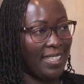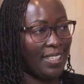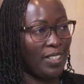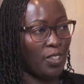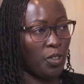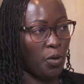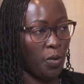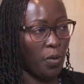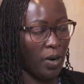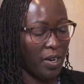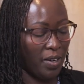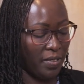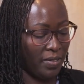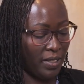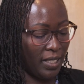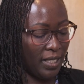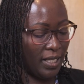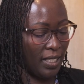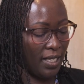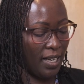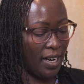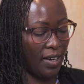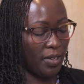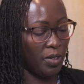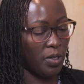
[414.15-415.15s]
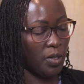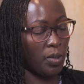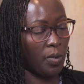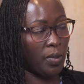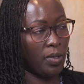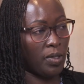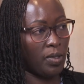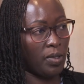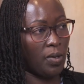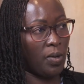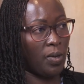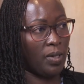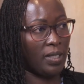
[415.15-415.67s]
So one of the scenarios
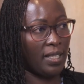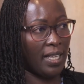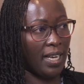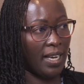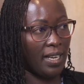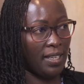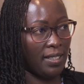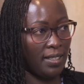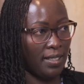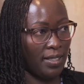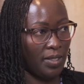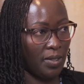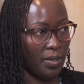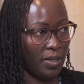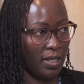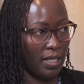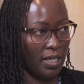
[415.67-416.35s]
was called the El Nino